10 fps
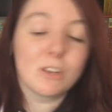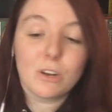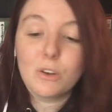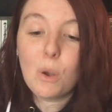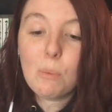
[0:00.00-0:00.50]

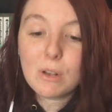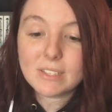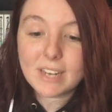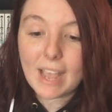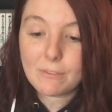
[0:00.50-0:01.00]
There are no
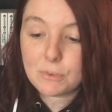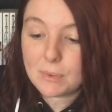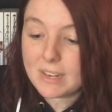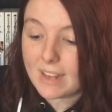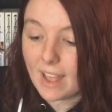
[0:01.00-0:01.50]
books that I have to
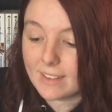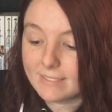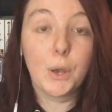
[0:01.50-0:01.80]
read yet.